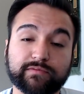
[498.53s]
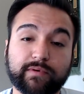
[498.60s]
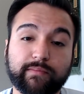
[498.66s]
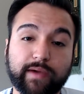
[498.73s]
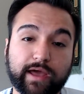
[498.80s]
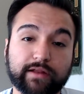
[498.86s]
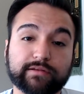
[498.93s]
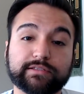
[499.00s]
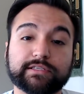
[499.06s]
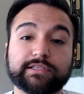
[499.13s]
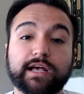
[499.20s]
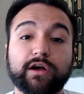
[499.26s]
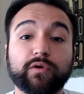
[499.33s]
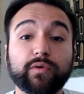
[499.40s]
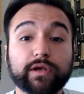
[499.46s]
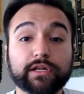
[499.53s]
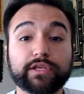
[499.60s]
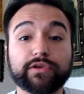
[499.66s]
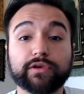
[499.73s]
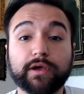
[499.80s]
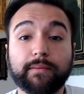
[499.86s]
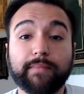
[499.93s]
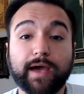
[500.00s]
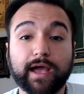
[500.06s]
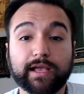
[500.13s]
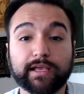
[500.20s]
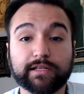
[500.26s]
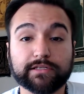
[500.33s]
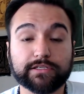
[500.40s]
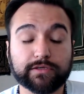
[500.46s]
What matters is how quickly you come
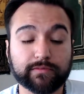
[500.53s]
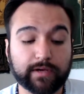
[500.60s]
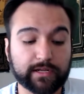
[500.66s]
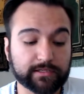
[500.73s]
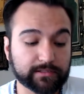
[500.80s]
back into it.